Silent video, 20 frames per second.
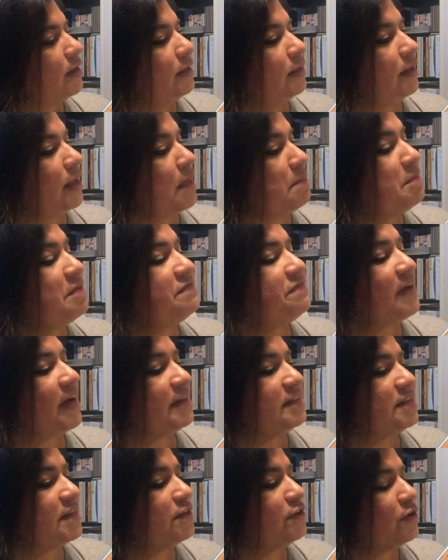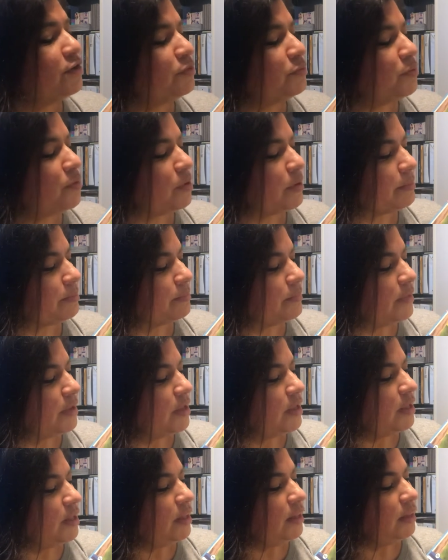Llama finds an earthworm.
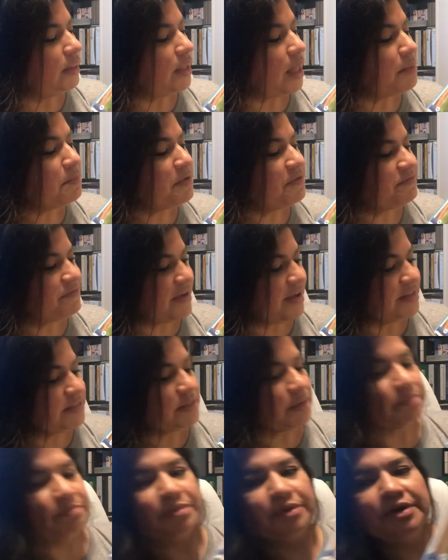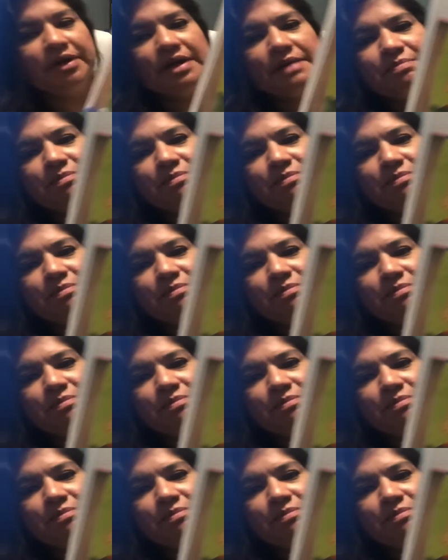Llama finds a pretty